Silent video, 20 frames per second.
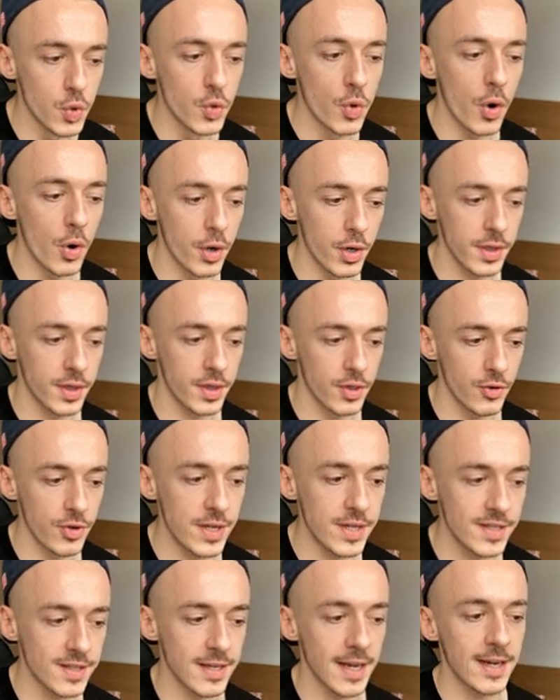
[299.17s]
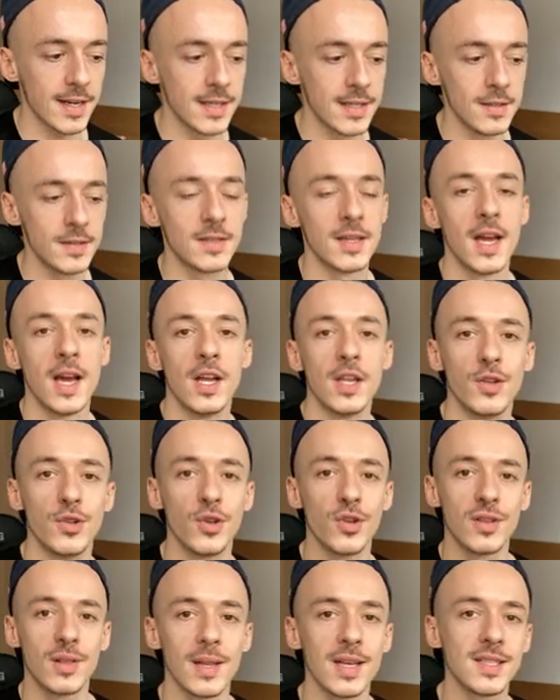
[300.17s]
two or three seconds,
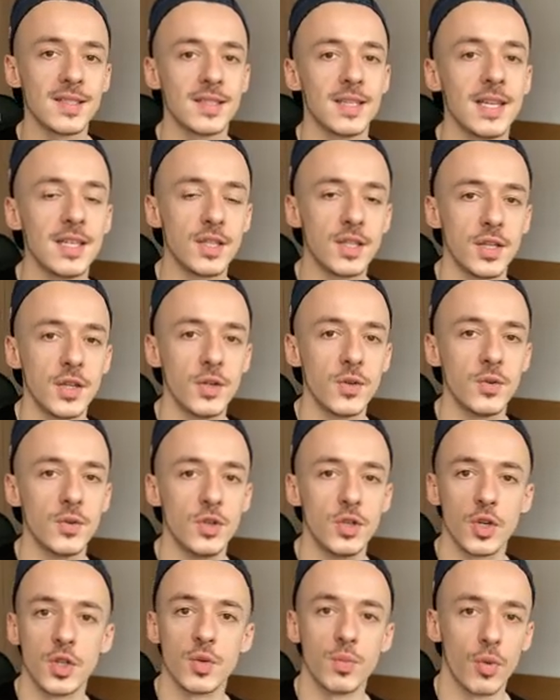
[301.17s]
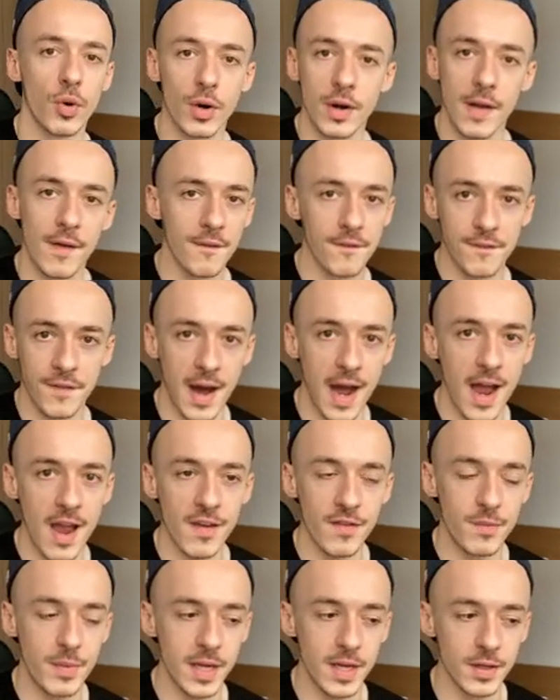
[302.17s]
not less than two, not more than
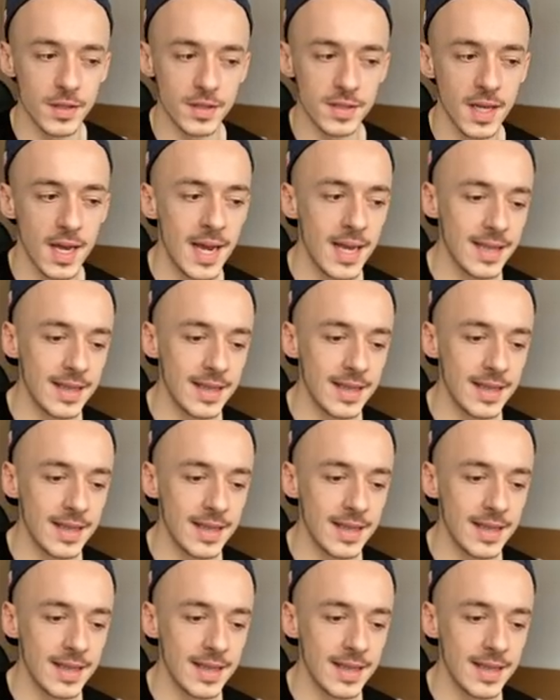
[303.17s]
five, because